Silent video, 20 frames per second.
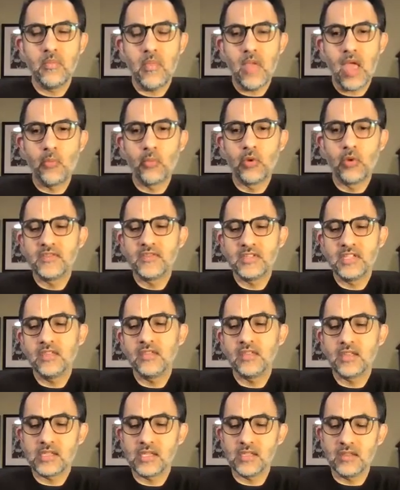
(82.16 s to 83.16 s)
And we've
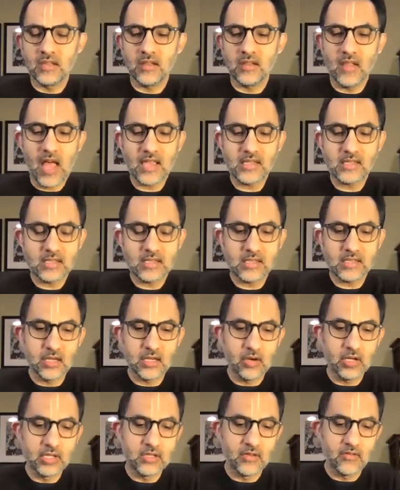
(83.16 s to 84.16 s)
seen this in the last
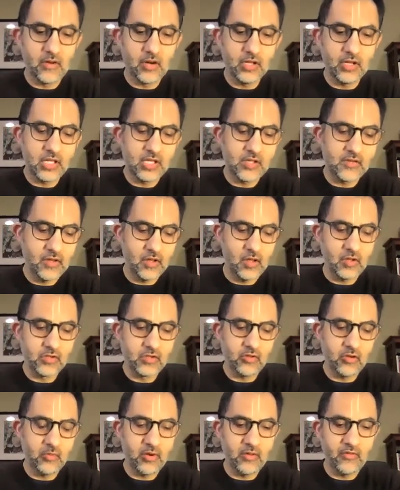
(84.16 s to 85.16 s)
series of verses. For those
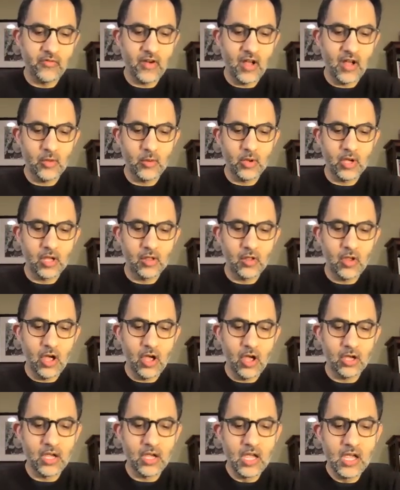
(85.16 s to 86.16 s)
who have been following
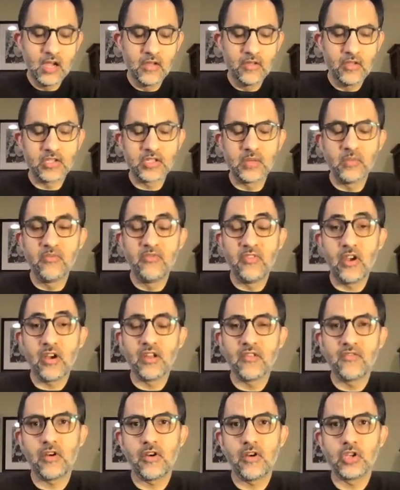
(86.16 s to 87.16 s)
along, there's some
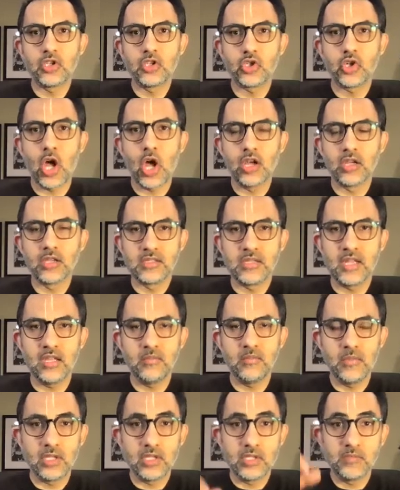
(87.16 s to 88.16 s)
very, very strong
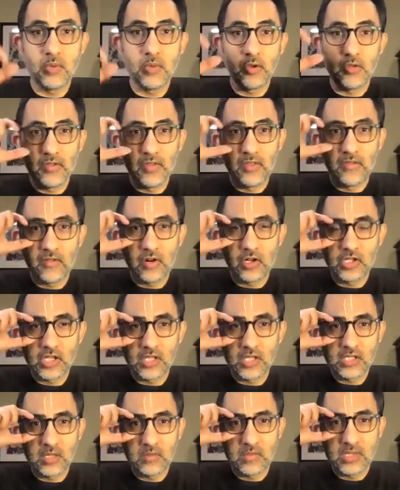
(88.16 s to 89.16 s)
statements, both in the
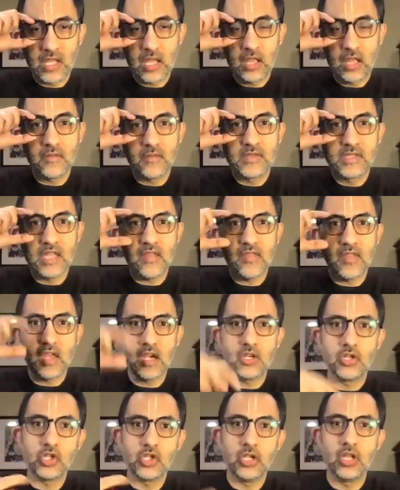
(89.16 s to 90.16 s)
verses themselves and then
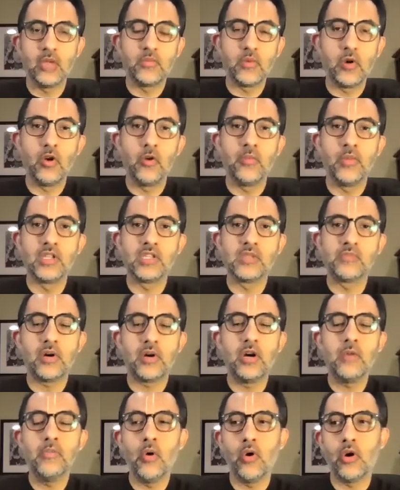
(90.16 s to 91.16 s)
in Srila Prabhupada's
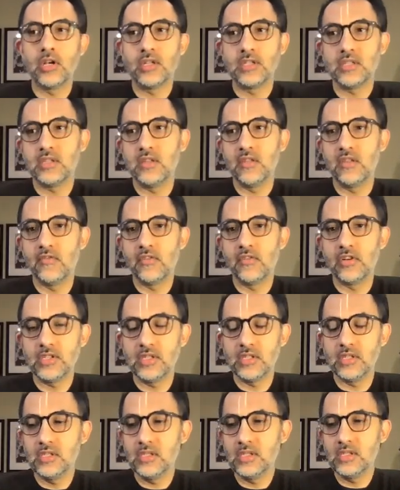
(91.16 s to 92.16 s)
purports to the
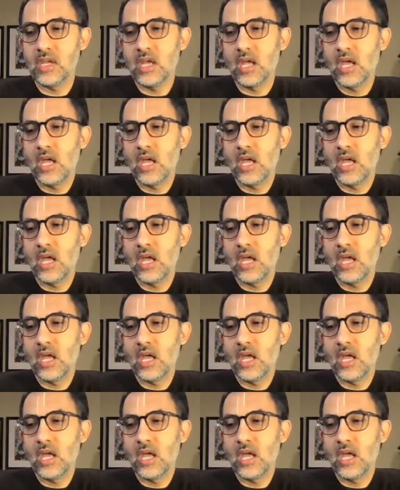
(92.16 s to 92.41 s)
verses,